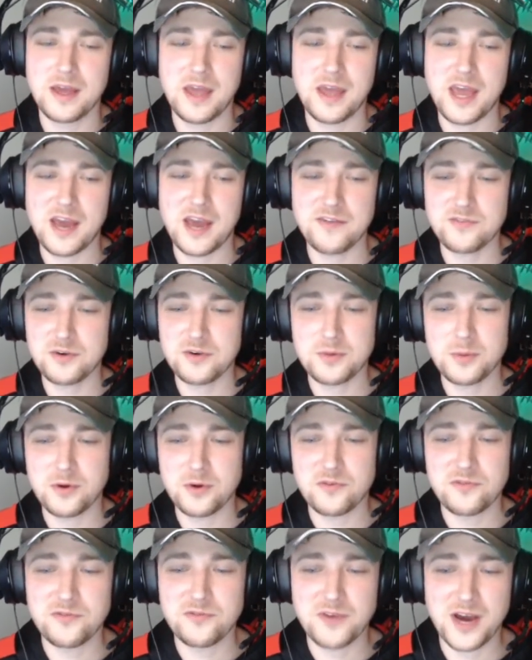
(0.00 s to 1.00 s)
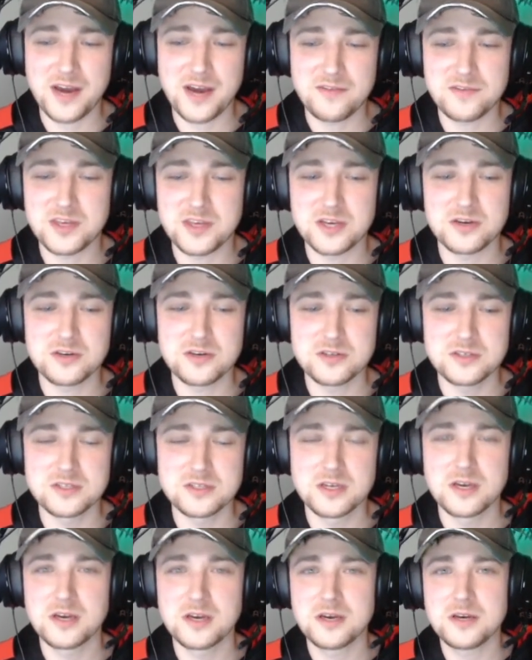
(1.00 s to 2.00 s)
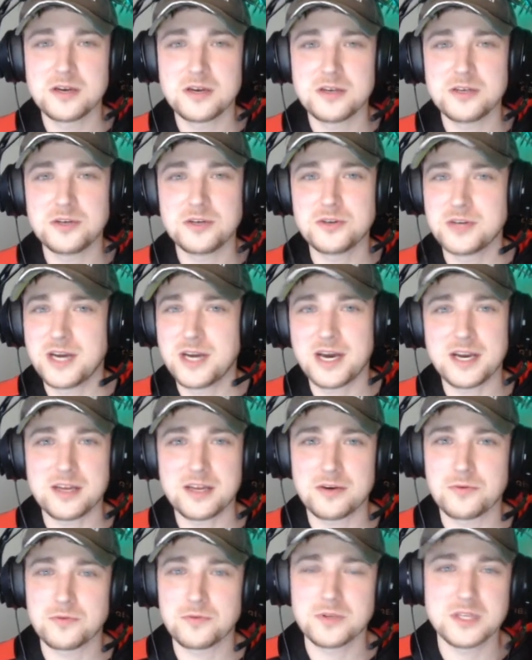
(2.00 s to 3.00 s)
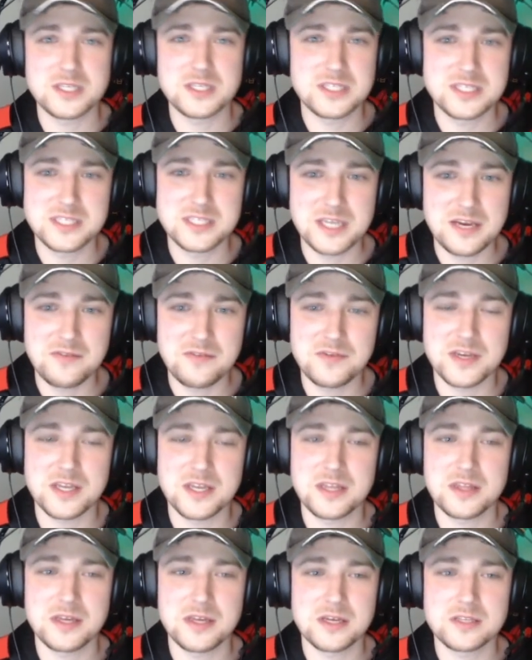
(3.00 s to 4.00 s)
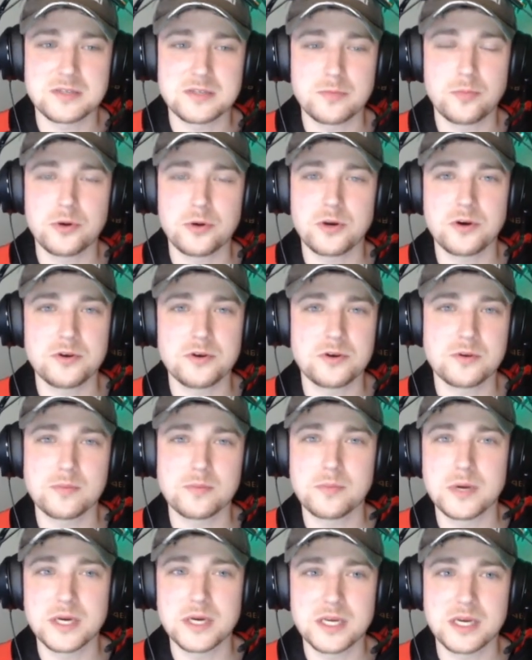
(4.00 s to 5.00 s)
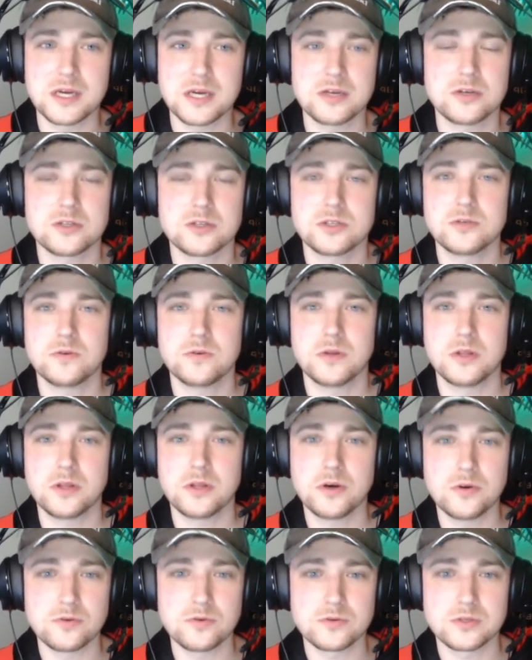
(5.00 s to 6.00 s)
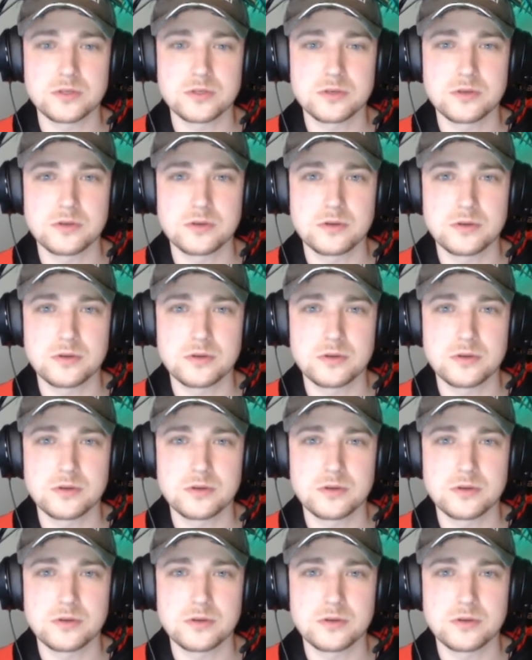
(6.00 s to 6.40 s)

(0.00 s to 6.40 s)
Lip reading: after about 5 years, you're not going to really save anything to put all your money on your student loans.